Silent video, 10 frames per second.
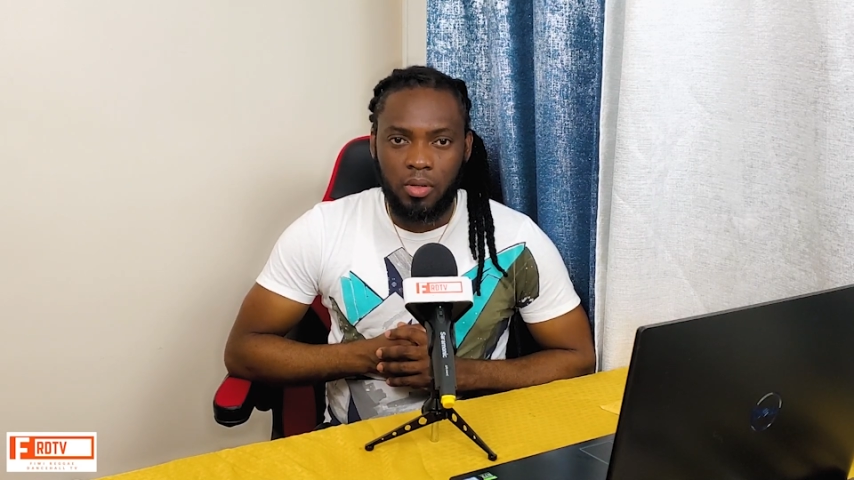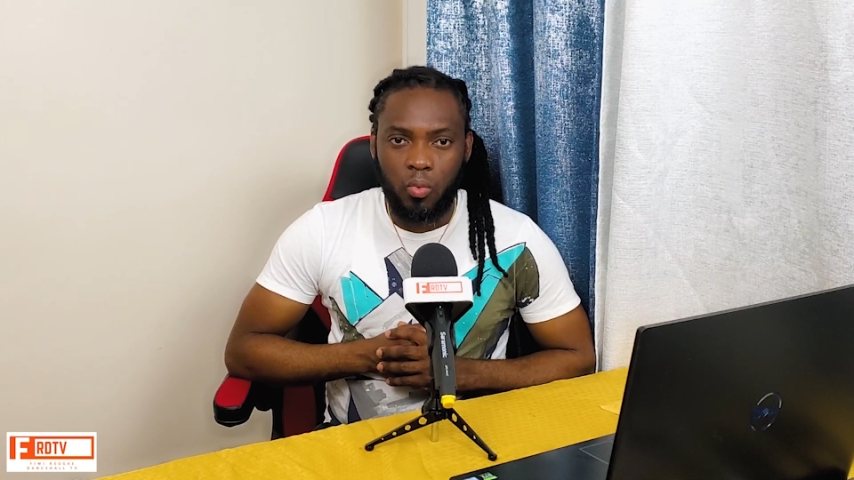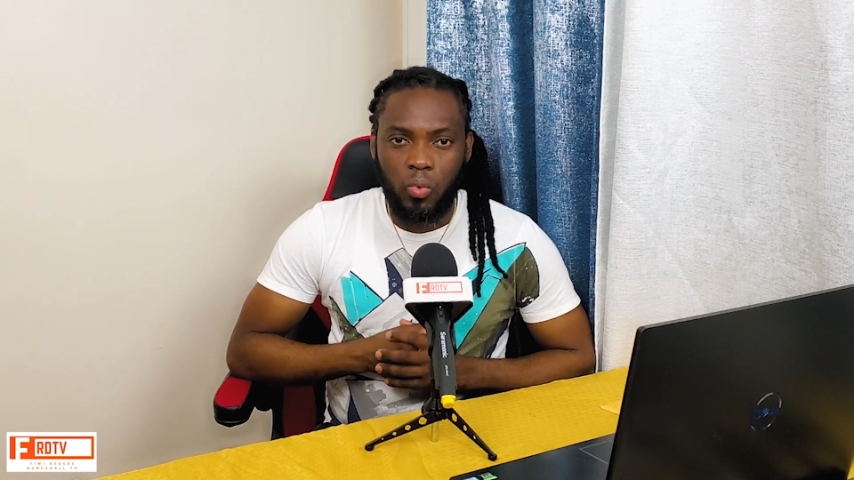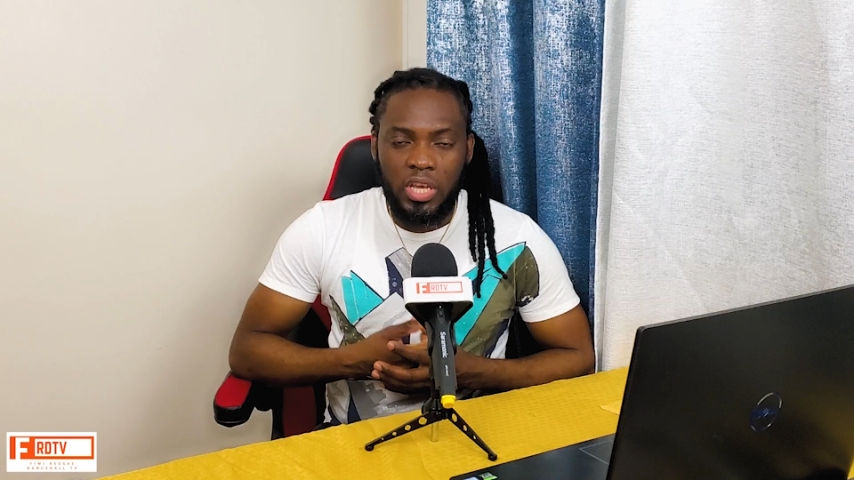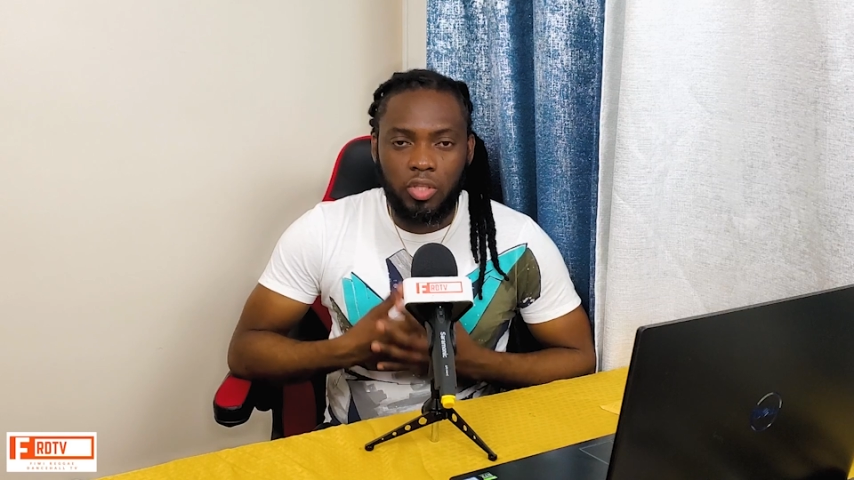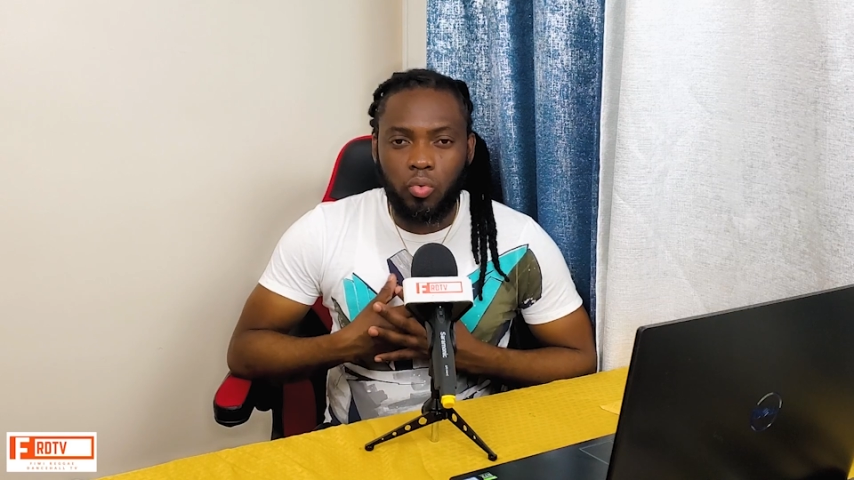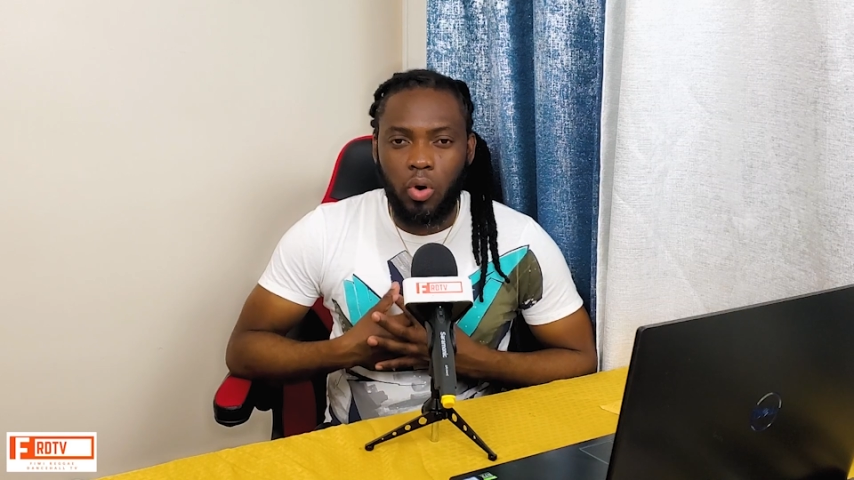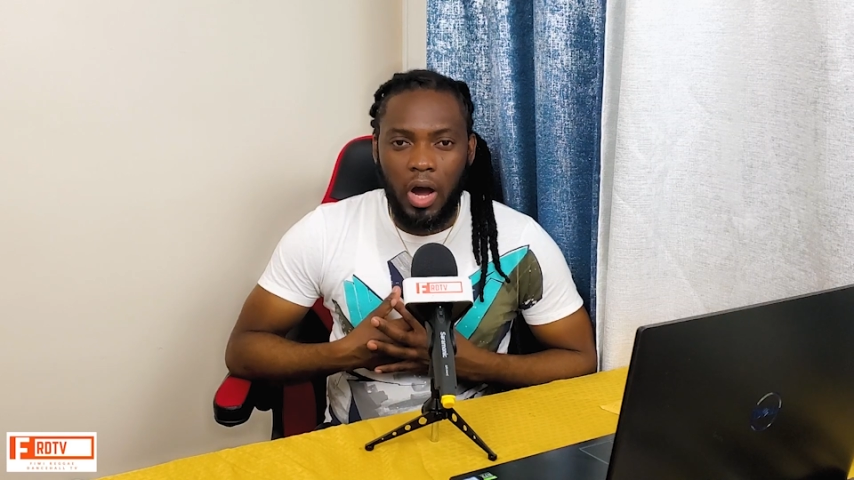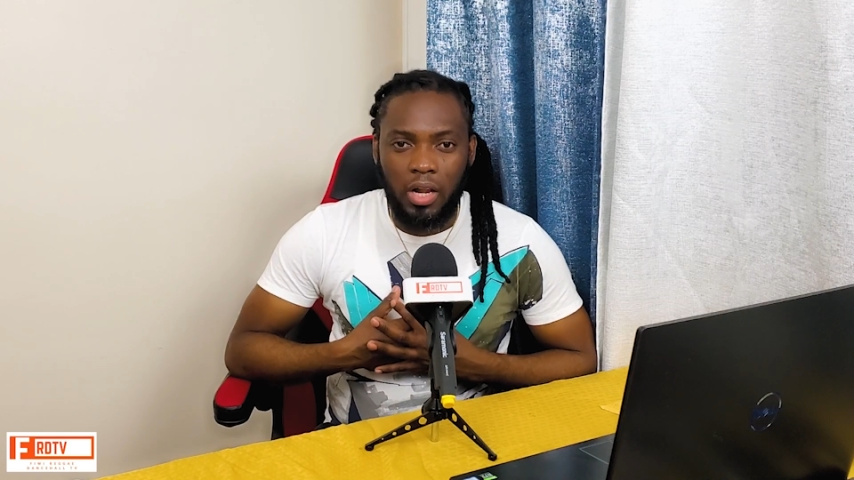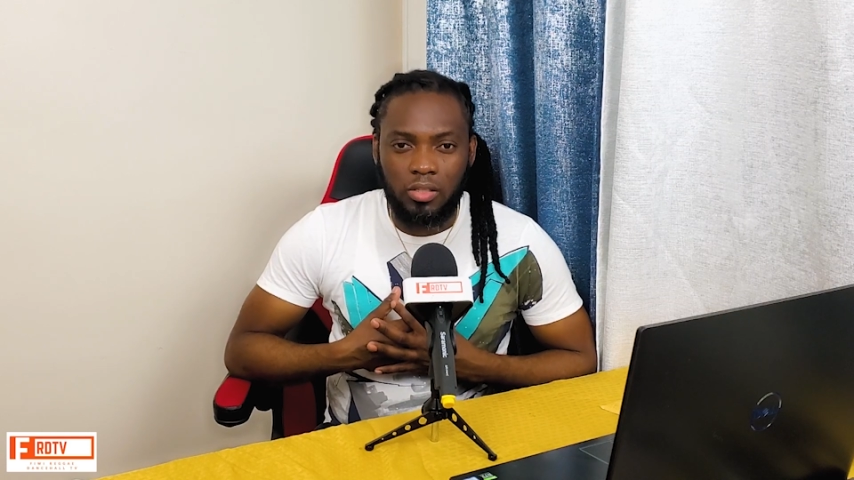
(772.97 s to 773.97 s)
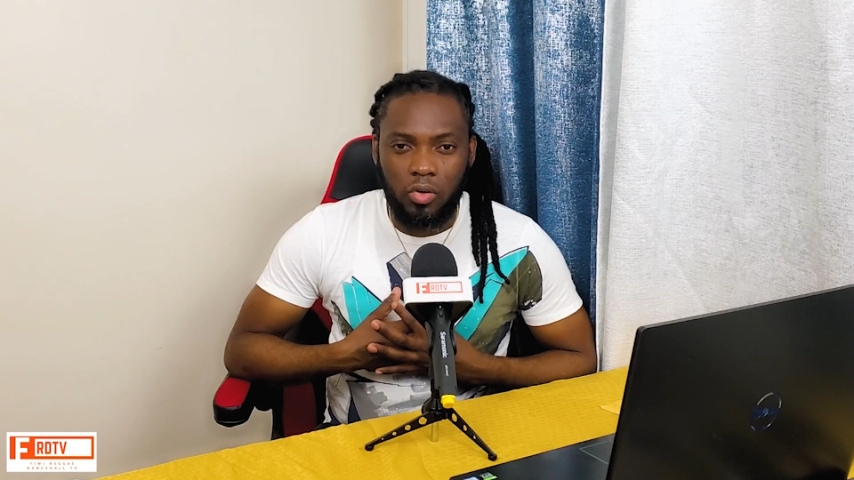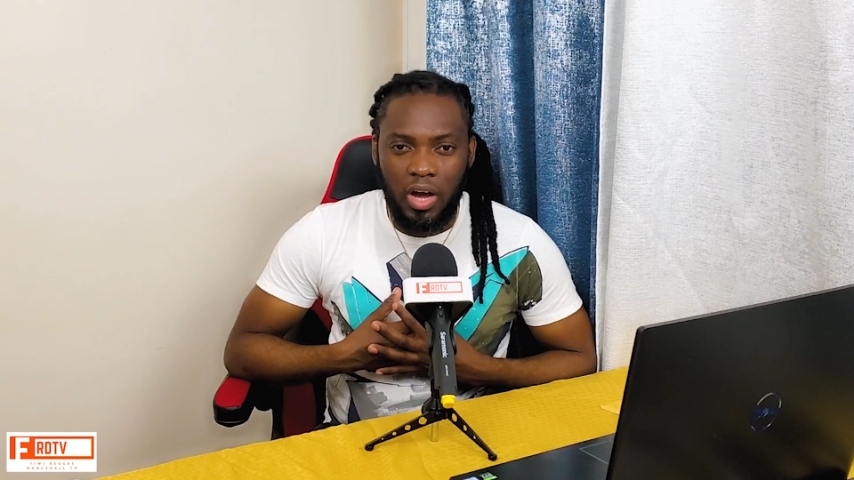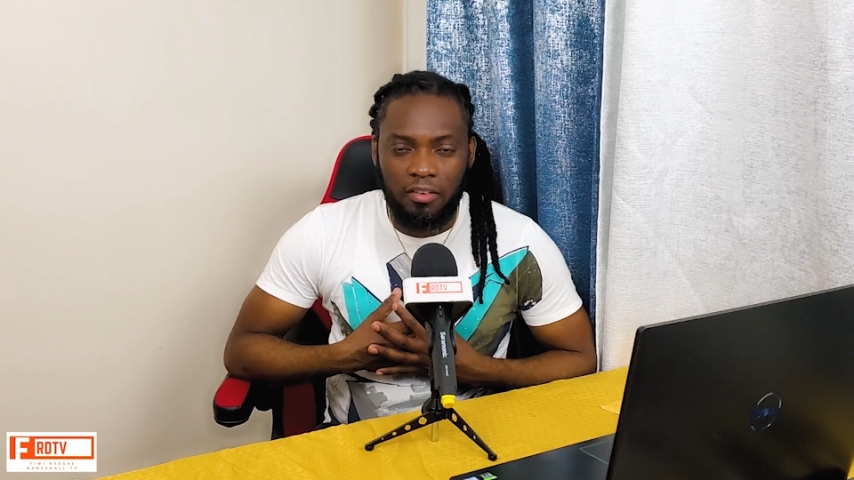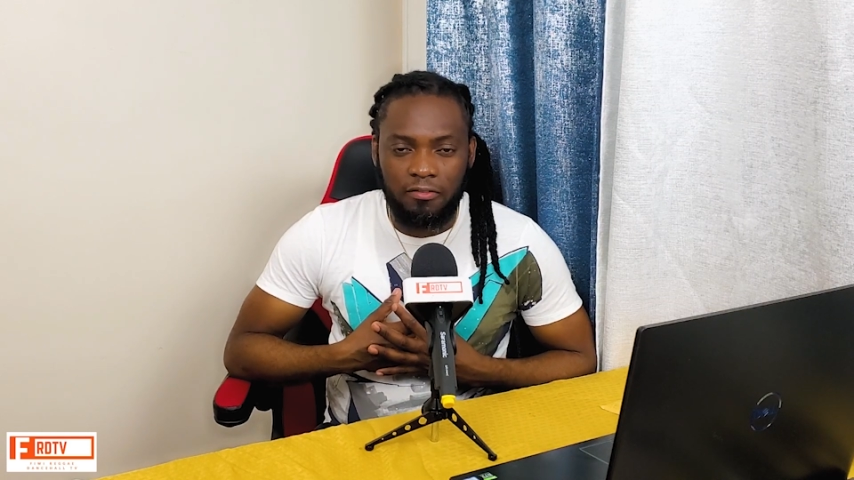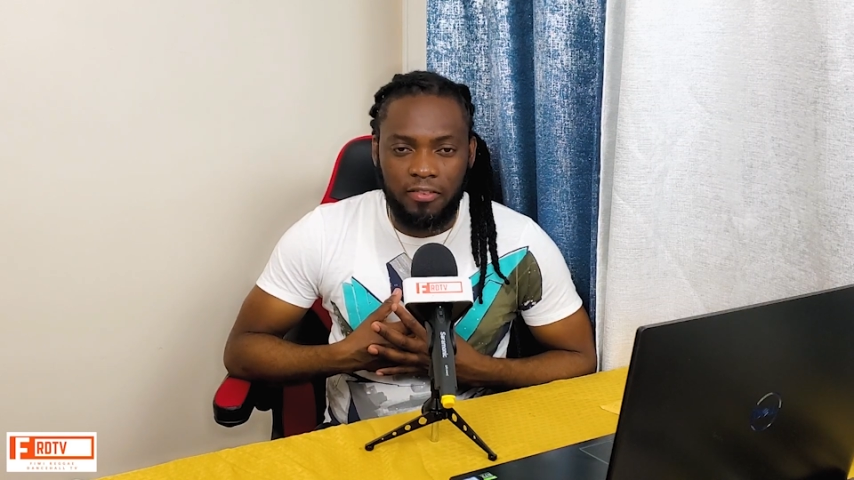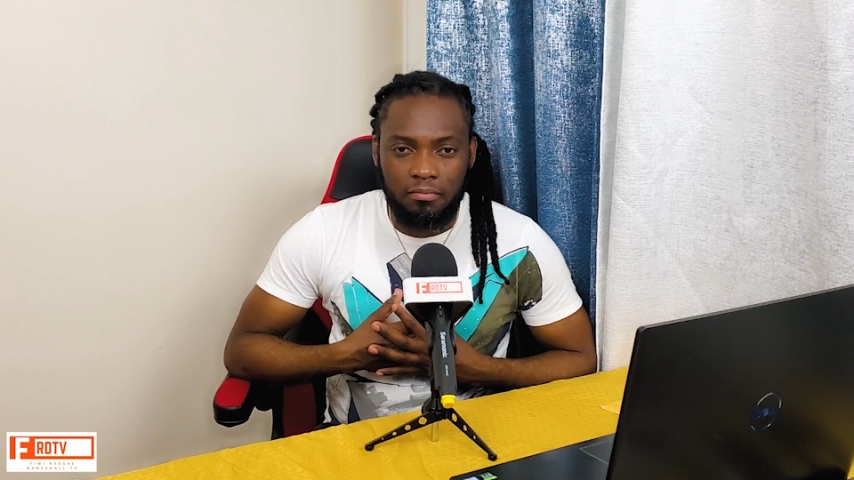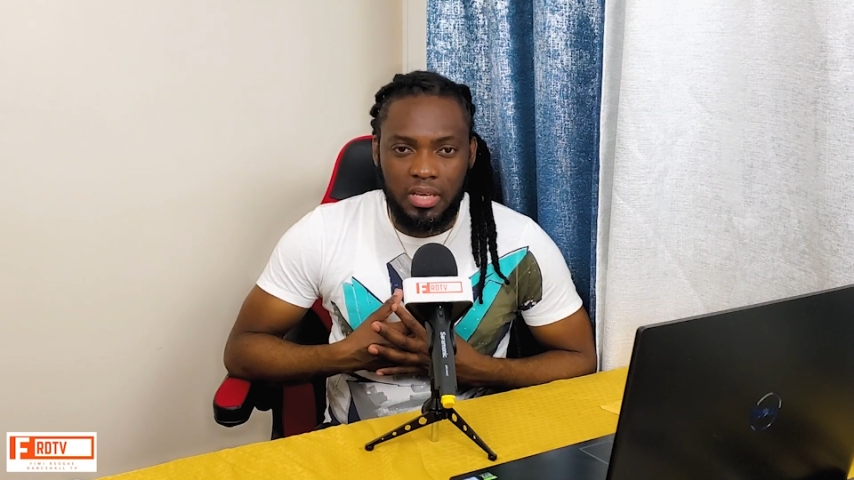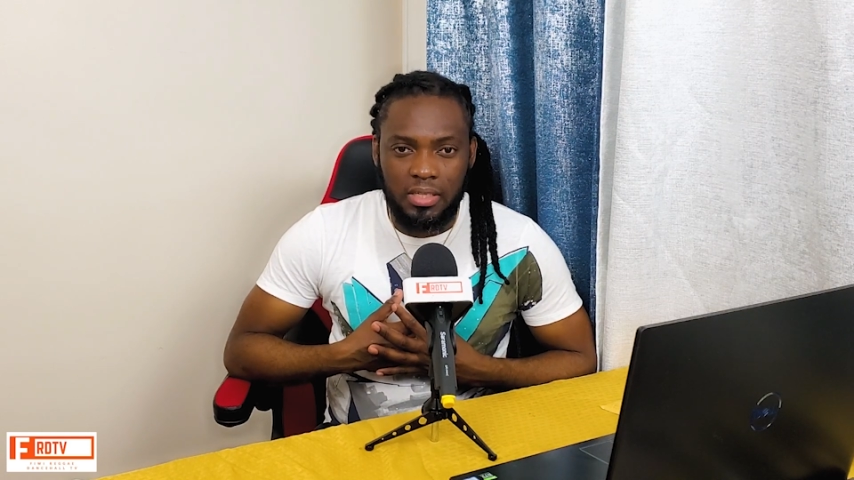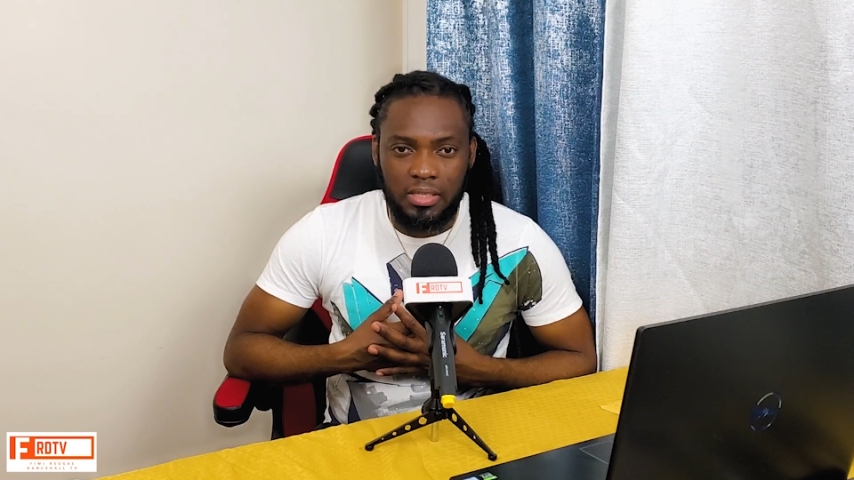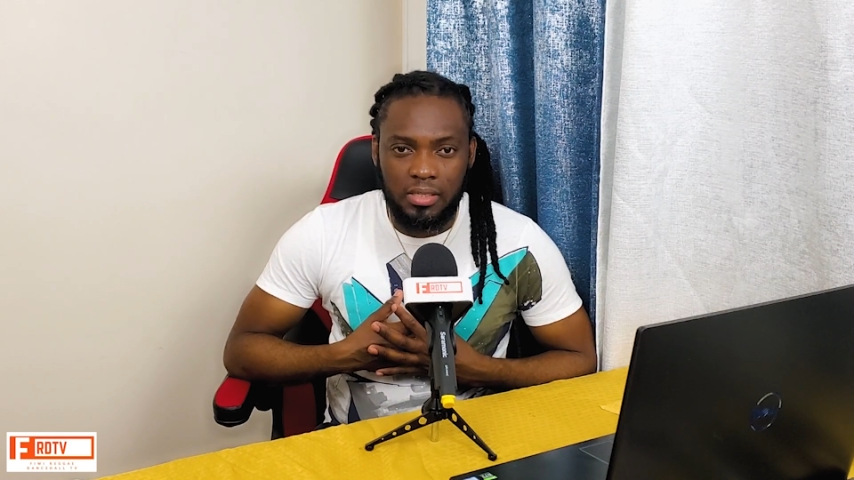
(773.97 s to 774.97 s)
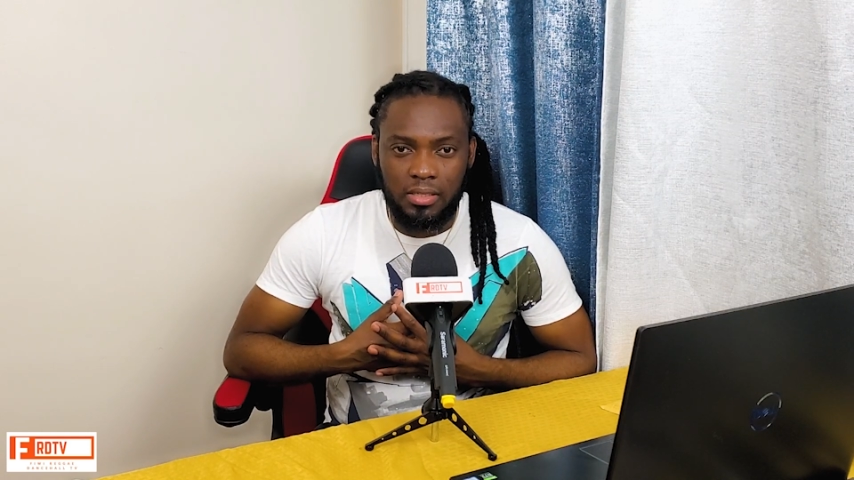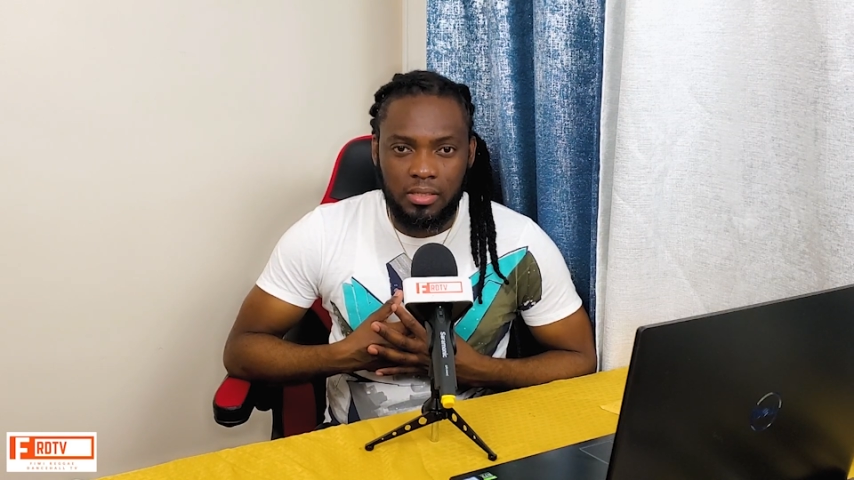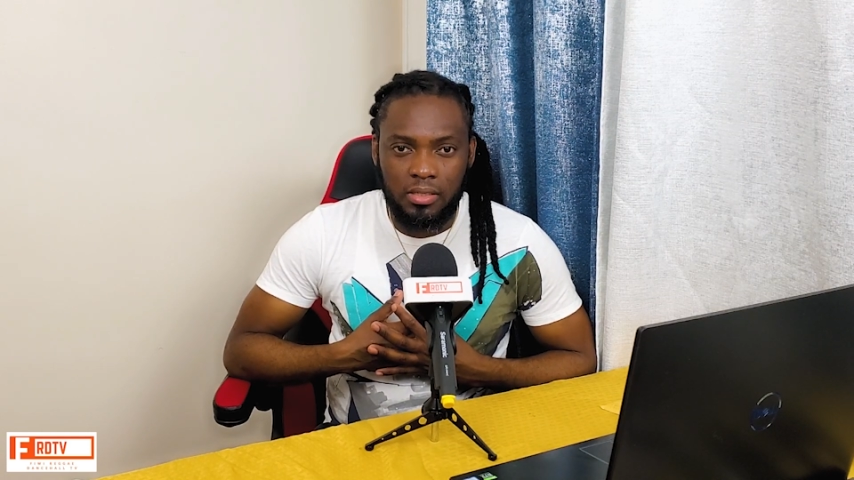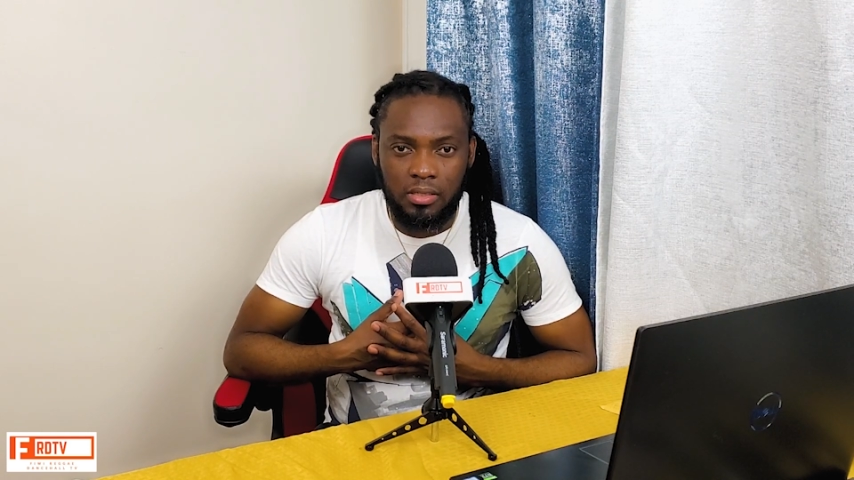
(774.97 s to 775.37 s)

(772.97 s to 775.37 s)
We too also have fan bases.